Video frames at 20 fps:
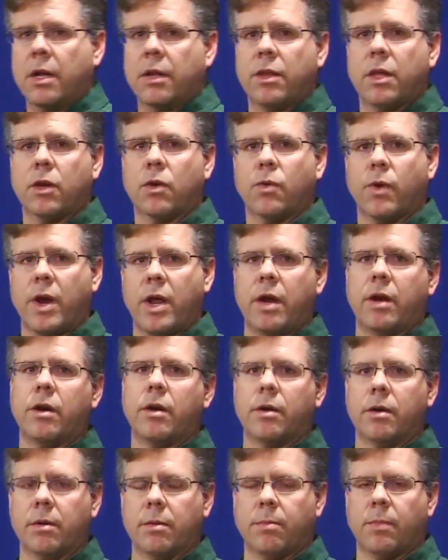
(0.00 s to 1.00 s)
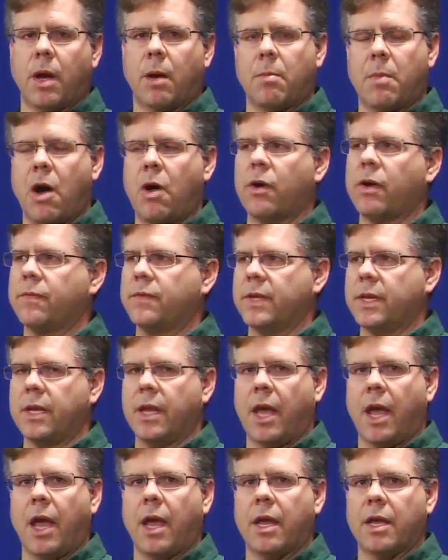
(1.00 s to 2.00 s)
the greater amount of
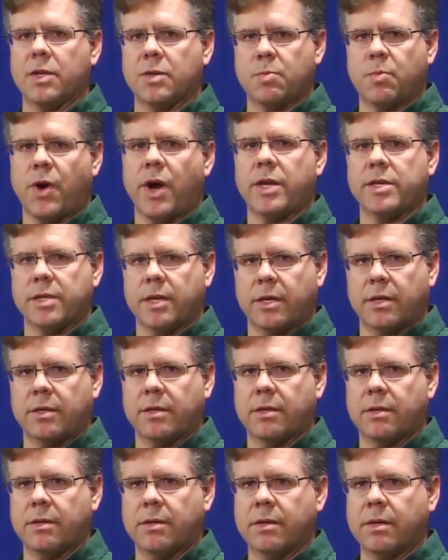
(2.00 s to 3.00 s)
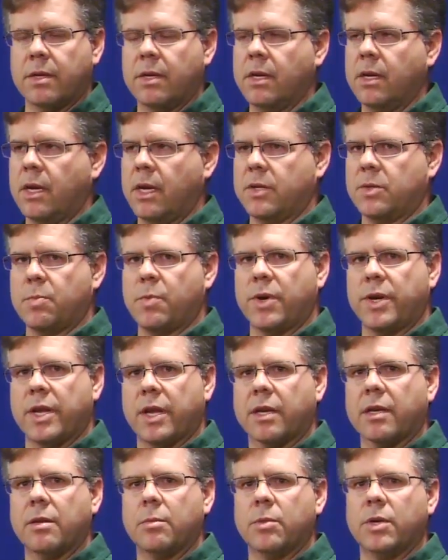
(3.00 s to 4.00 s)
decay is present. It's
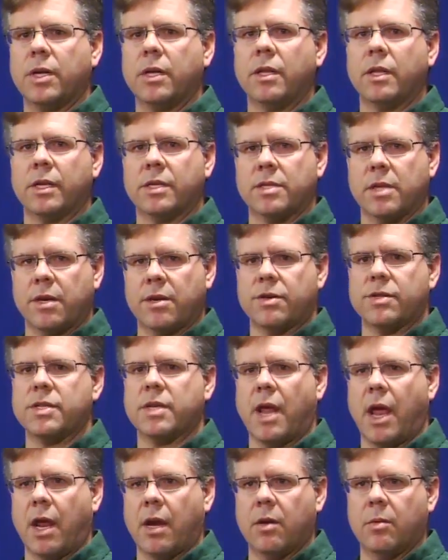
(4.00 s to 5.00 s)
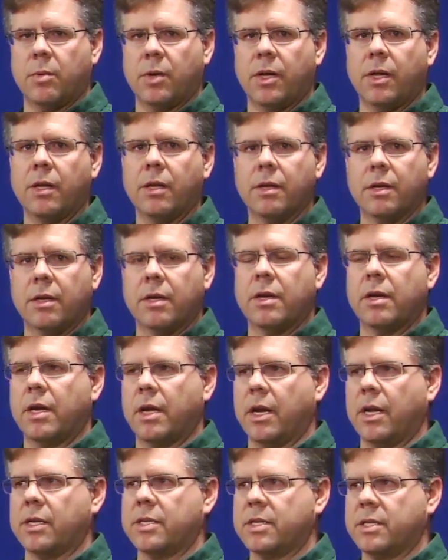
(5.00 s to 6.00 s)
predictable, it's understandable,
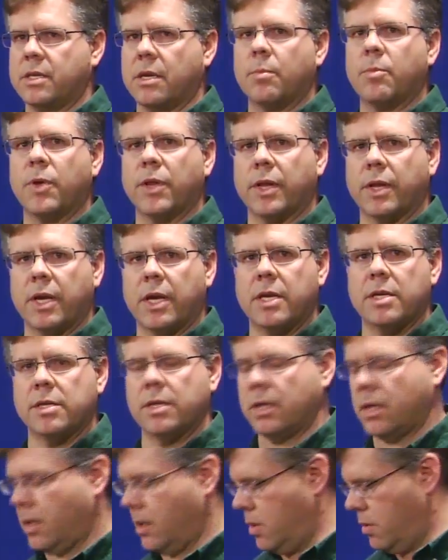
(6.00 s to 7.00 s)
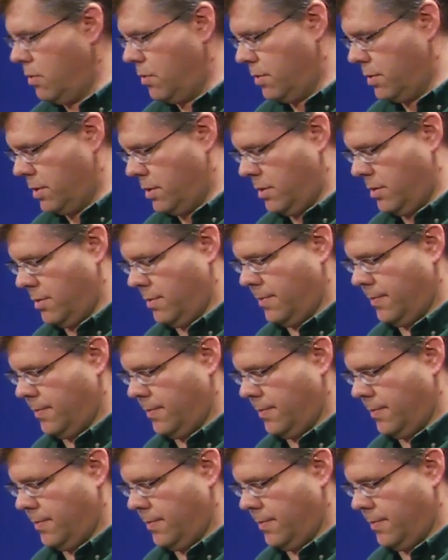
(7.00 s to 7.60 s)
and it's simple and easy to use.